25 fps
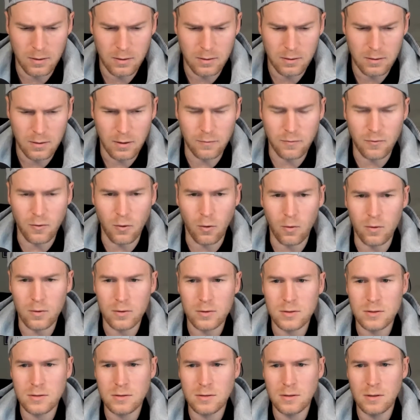Of
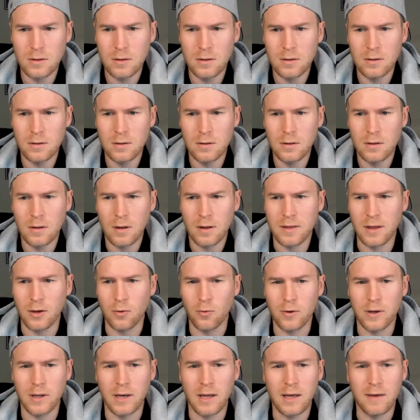course. Think we're
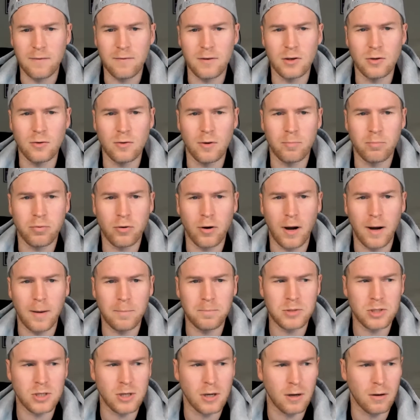going to even do a prop
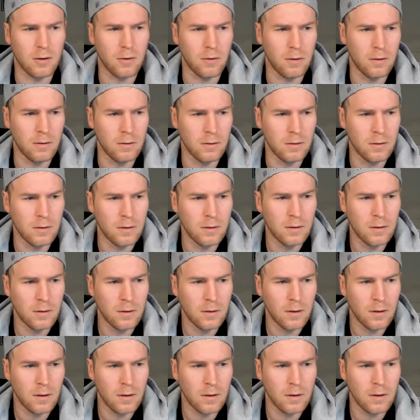show.
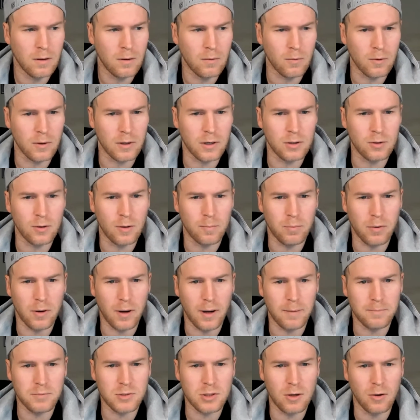We're going to do a
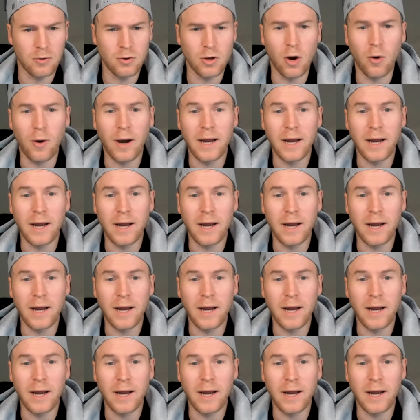prop show. No, I